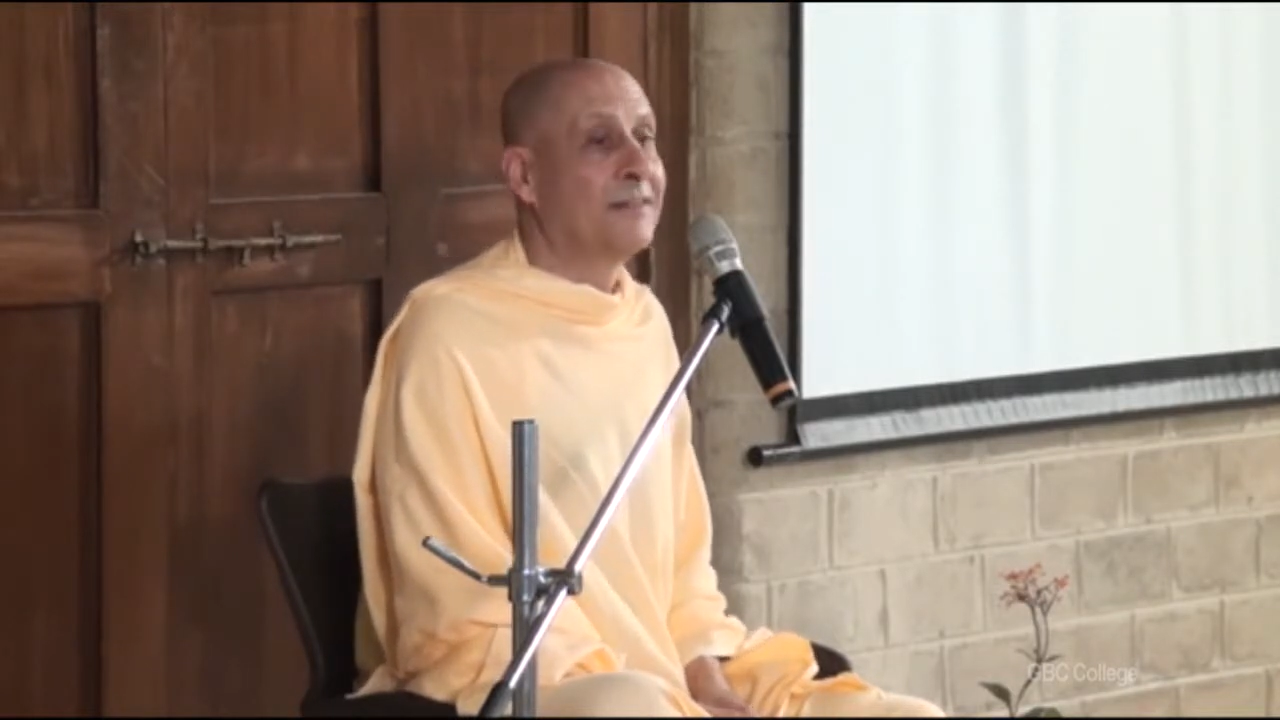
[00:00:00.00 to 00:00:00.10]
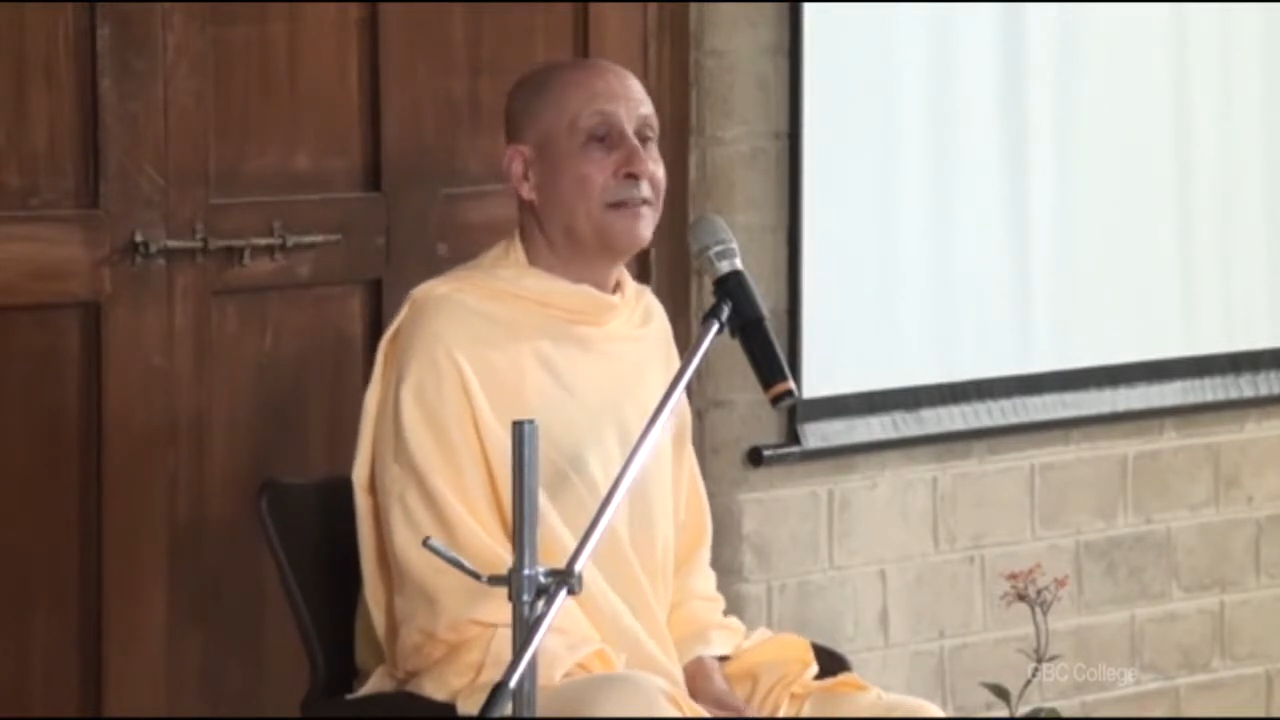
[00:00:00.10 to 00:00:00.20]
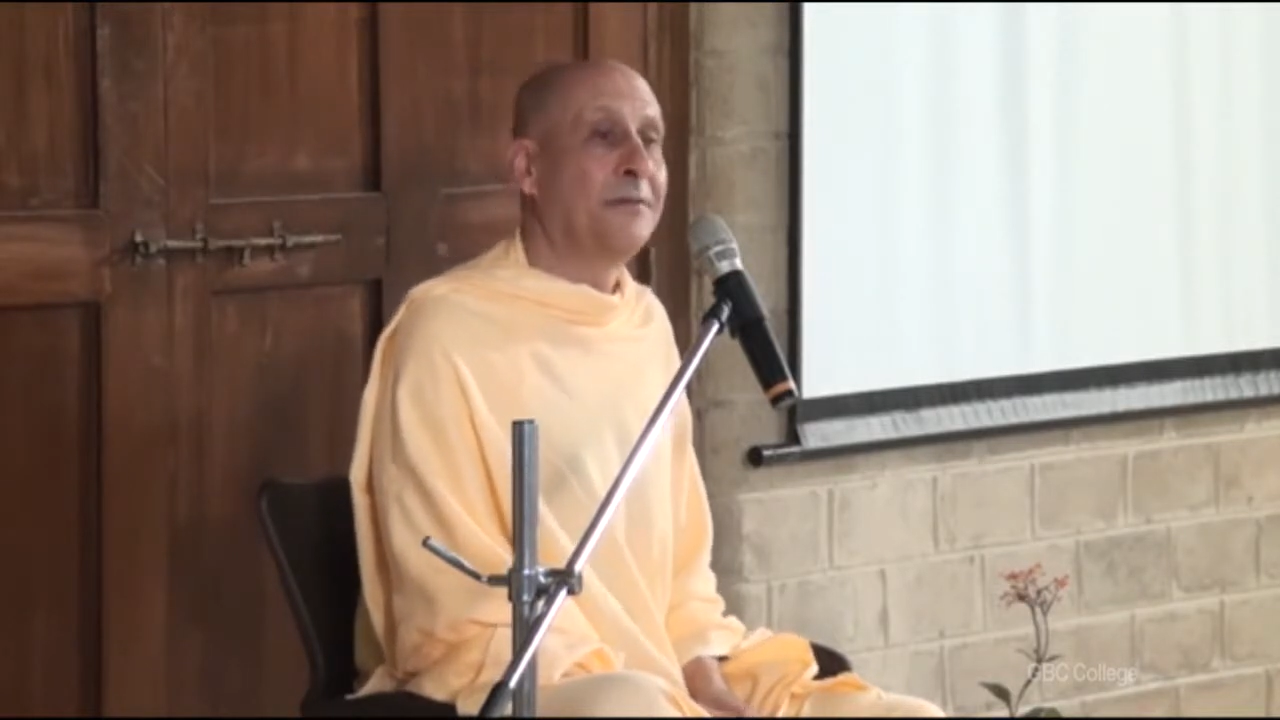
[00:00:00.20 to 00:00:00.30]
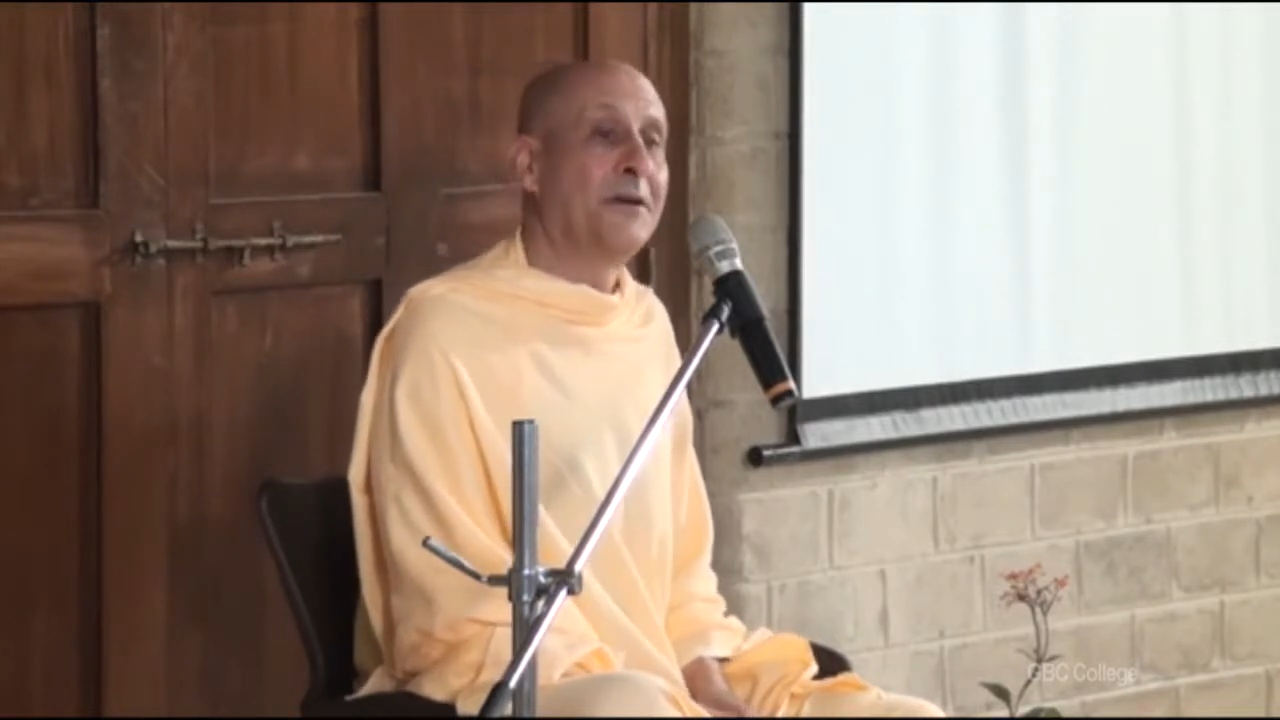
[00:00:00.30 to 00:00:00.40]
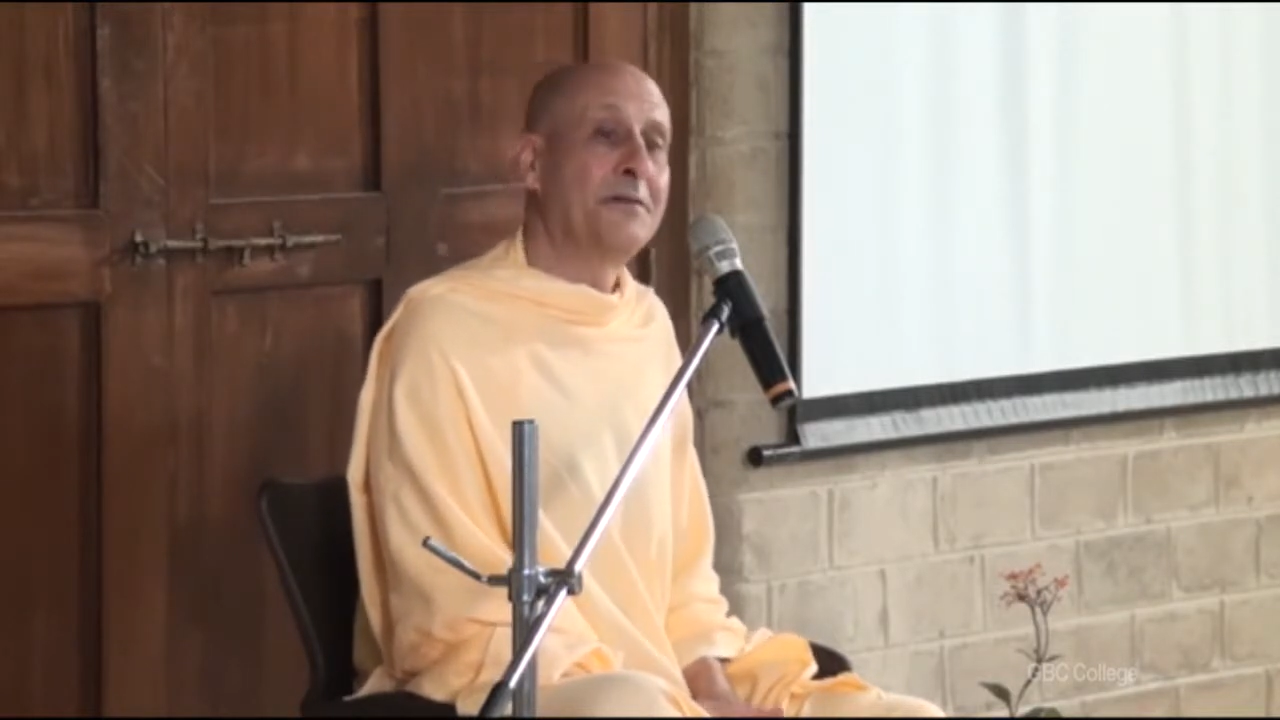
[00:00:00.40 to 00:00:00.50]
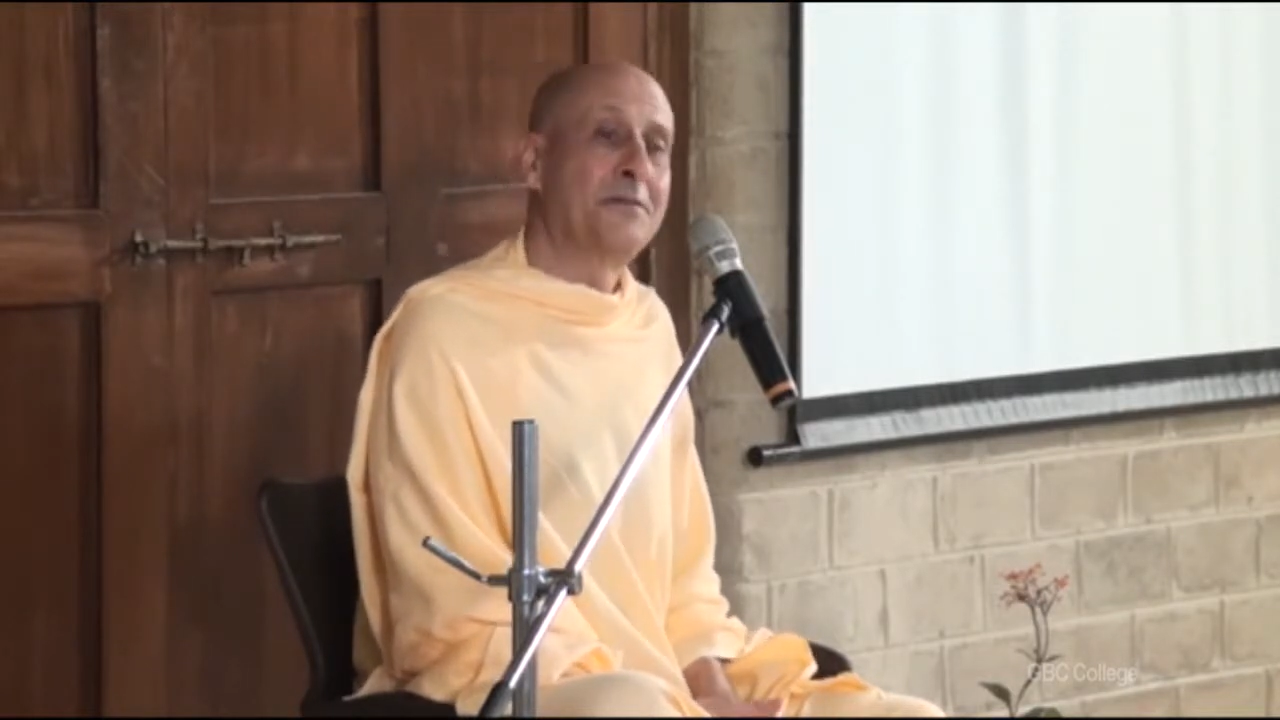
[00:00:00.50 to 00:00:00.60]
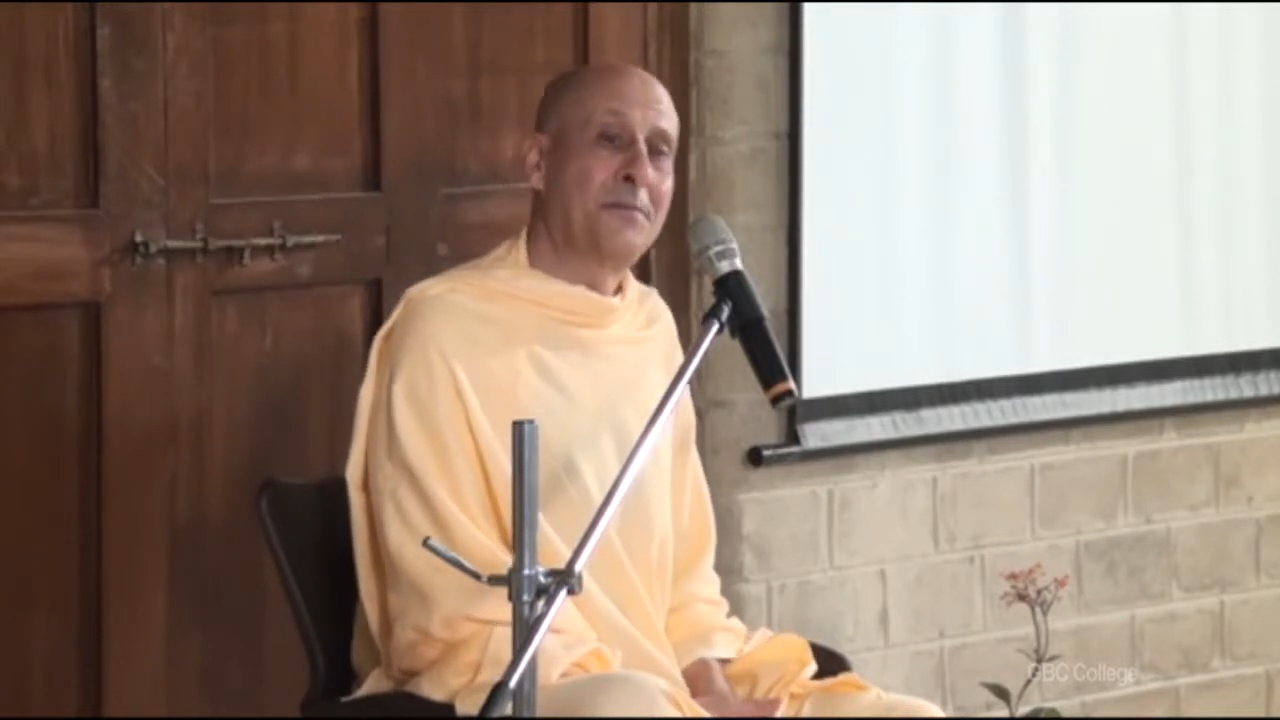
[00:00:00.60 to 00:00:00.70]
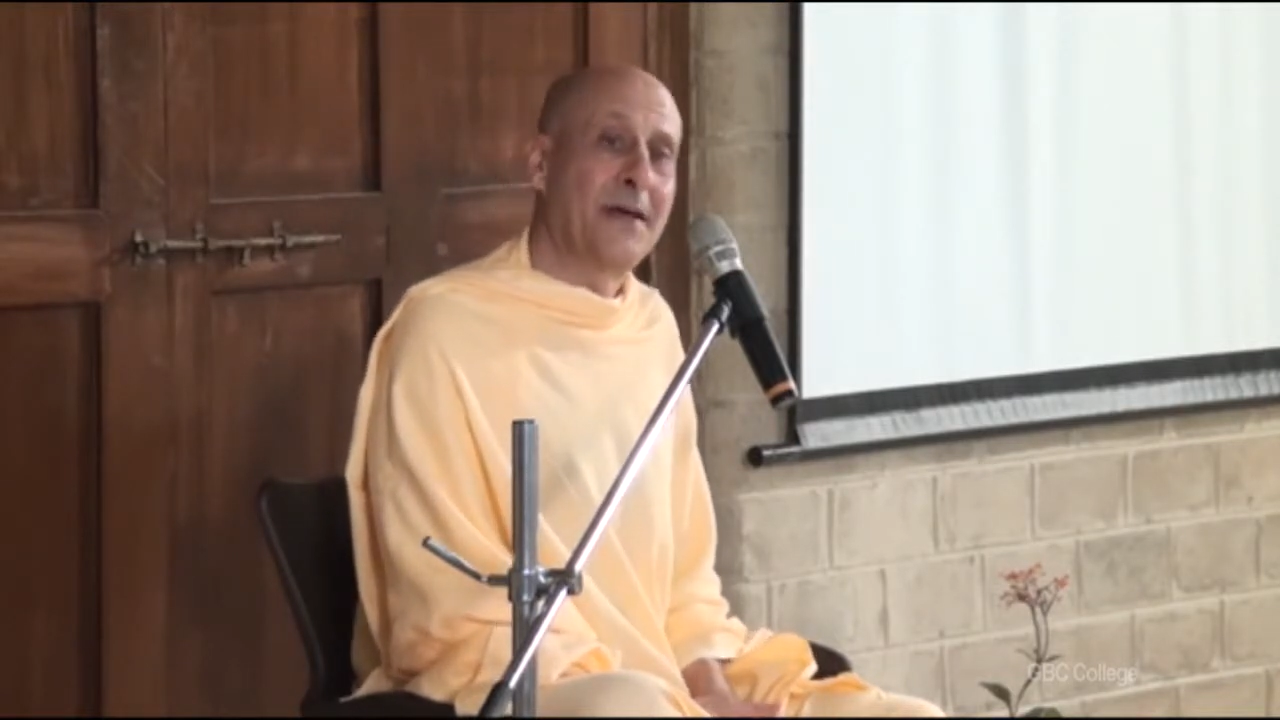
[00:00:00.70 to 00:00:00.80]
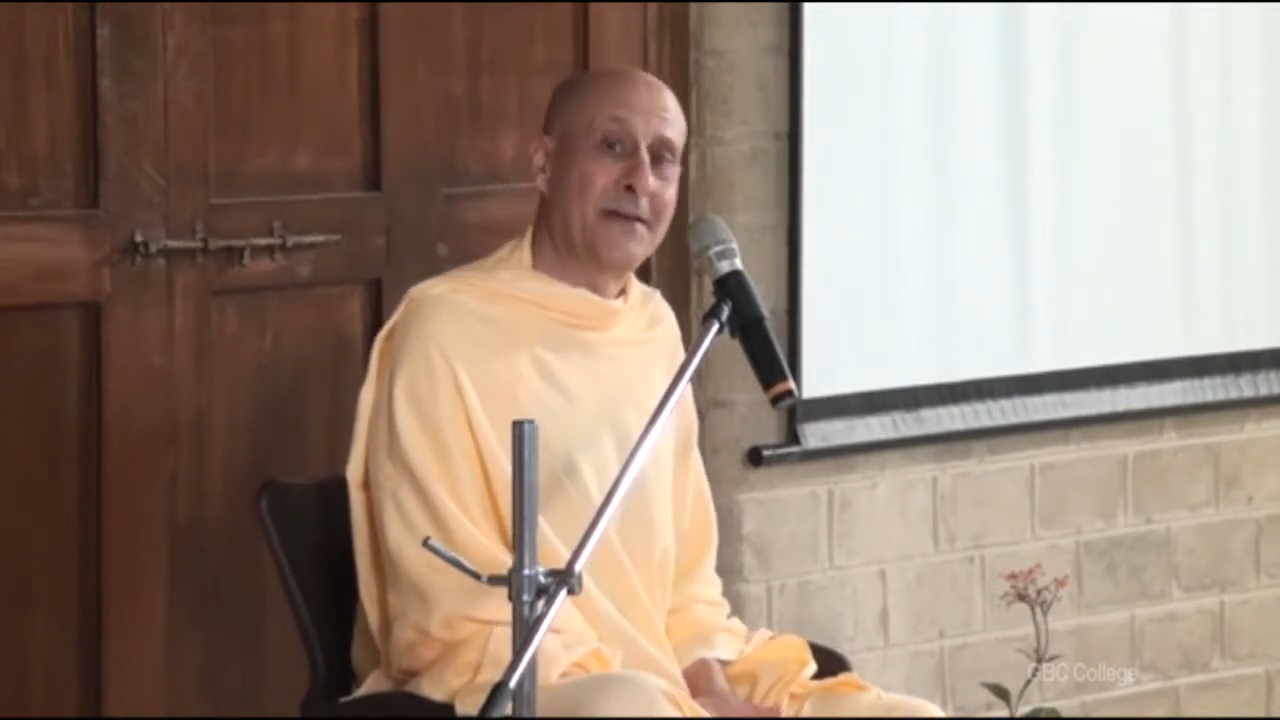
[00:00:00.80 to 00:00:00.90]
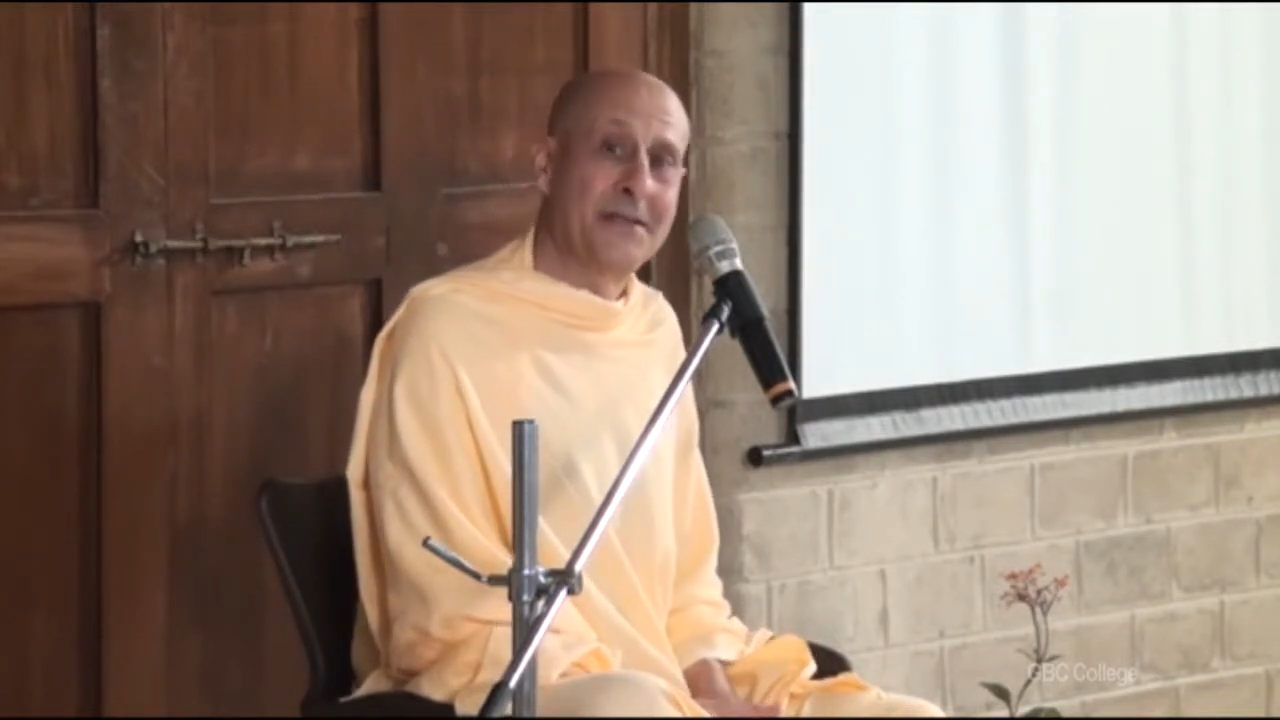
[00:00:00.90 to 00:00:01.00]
He went to